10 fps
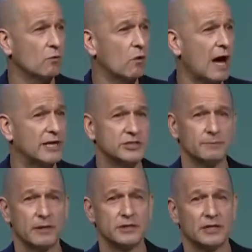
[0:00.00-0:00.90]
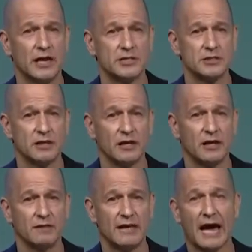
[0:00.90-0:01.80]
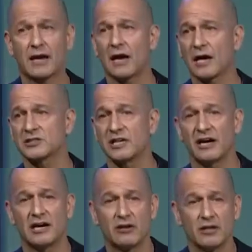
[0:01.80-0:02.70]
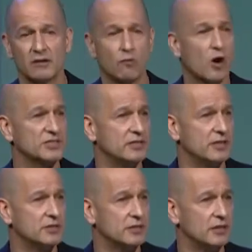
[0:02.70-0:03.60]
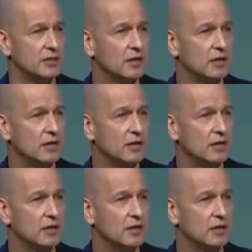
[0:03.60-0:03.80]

Rocket Ship Education in the Anacostia area of Washington, D.C.,